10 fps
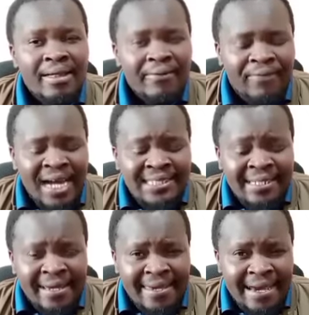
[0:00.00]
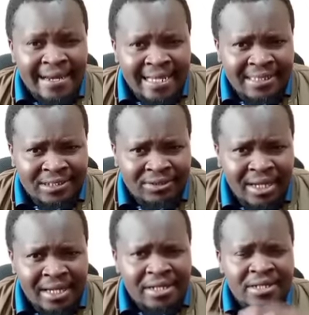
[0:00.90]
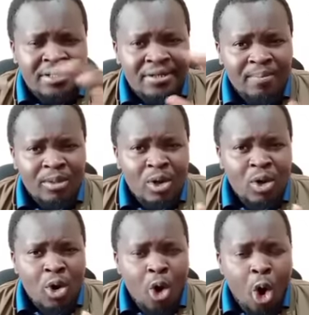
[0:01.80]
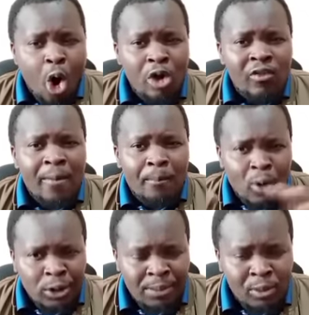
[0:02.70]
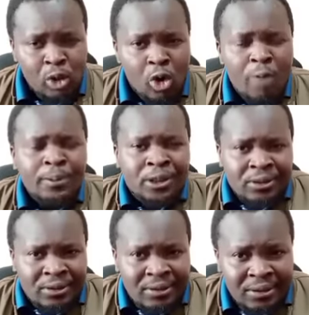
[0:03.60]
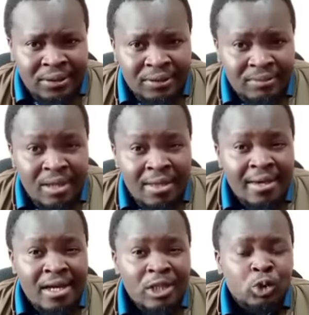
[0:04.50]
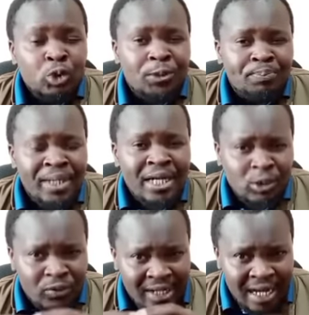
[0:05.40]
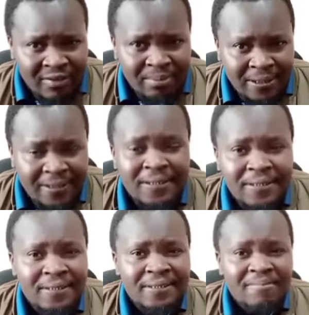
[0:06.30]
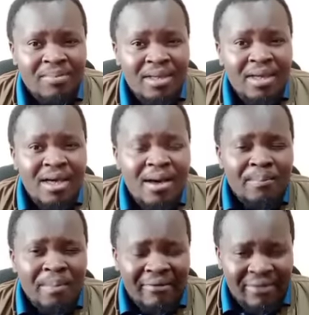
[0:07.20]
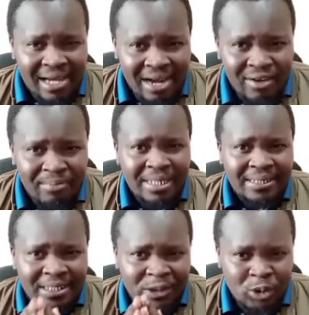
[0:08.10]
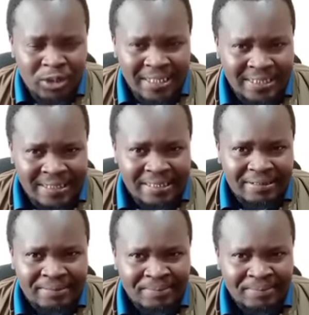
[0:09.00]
that Kenyan has tried all the possible options to speak to the government, but the government is not listening.